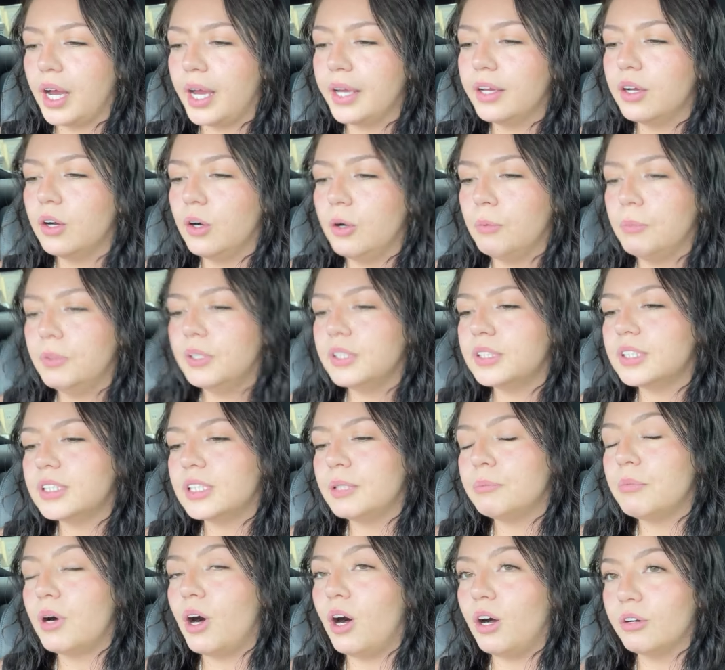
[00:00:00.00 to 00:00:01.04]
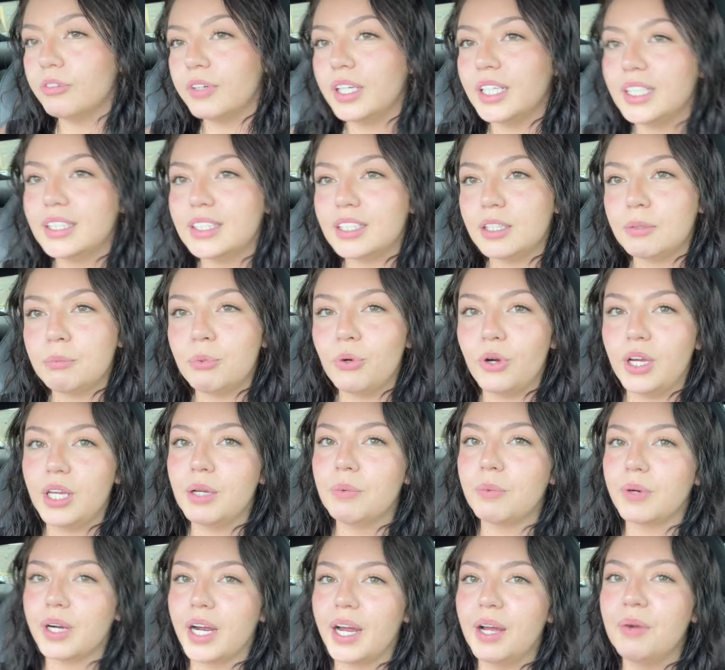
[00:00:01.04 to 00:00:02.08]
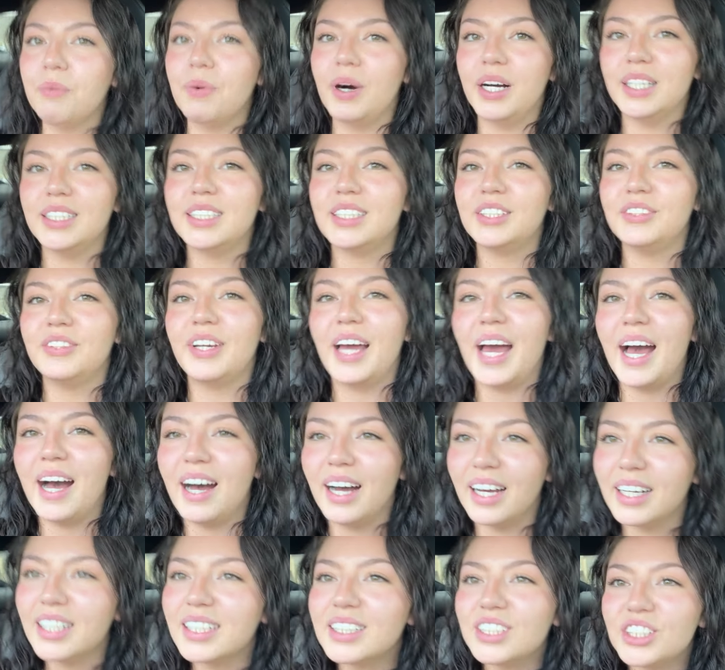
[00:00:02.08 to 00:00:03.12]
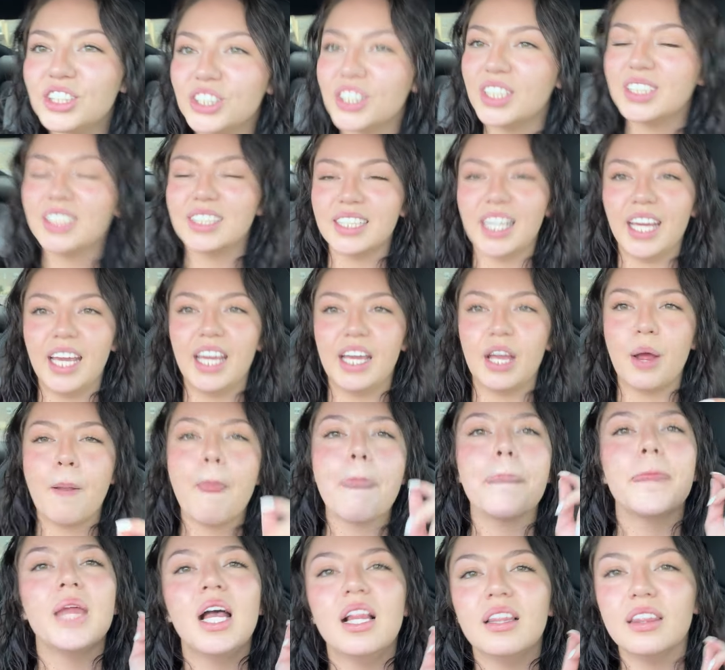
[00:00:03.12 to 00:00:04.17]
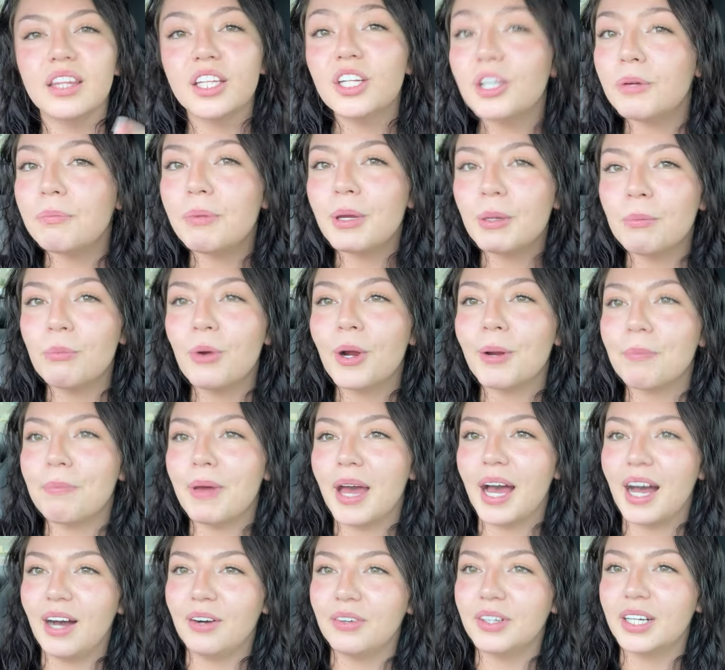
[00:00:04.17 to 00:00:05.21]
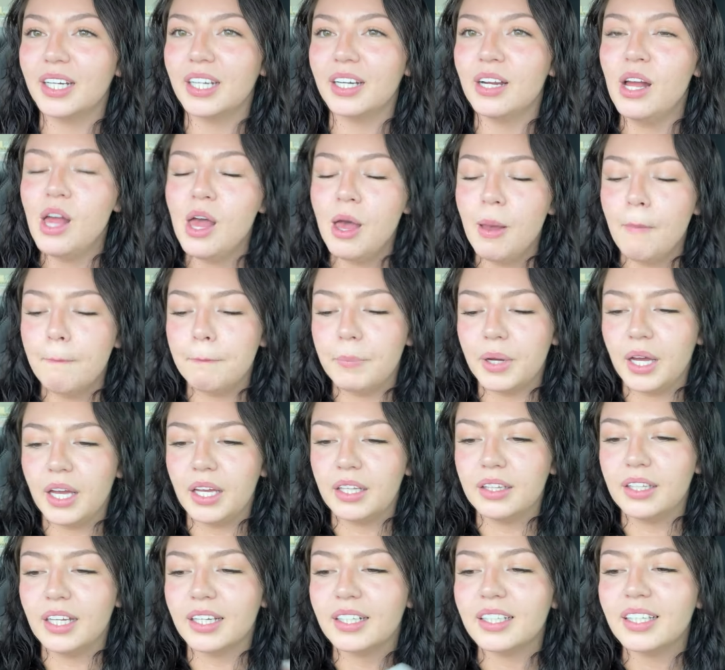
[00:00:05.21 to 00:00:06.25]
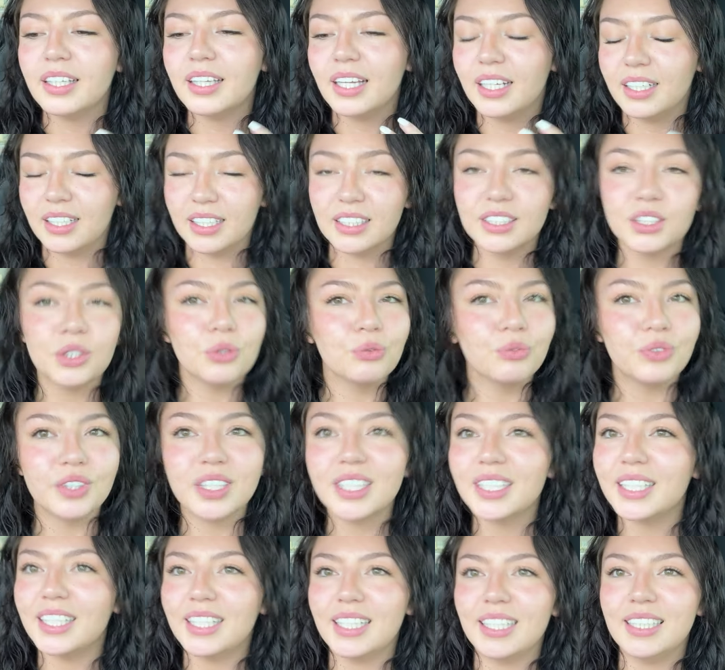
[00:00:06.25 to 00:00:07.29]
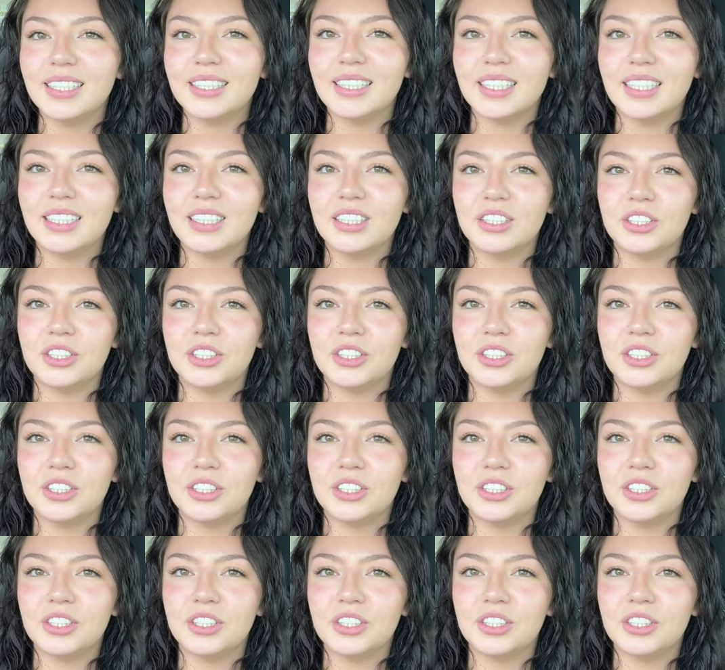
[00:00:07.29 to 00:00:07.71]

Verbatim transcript: I almost am already to the point where I want to add just a little bit more power, but luckily that is really easy to